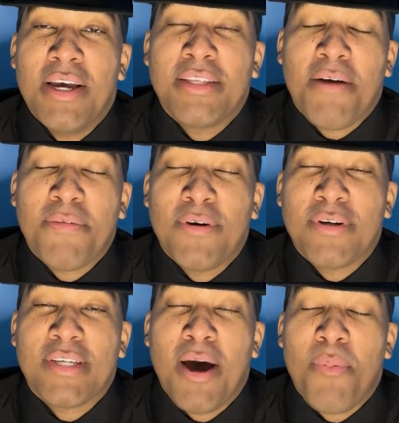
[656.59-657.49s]
Definitely
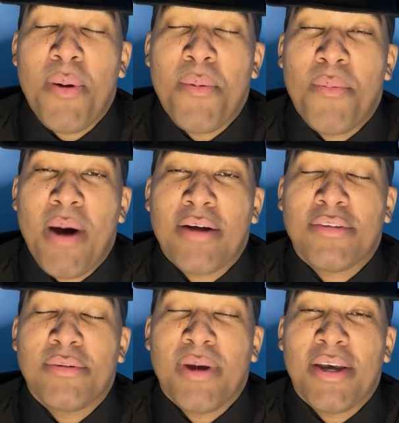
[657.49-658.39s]
going to tell people about
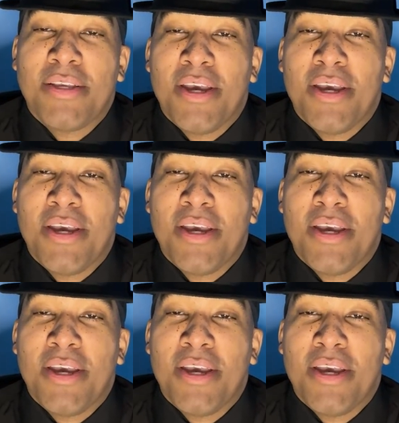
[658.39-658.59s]
you, man.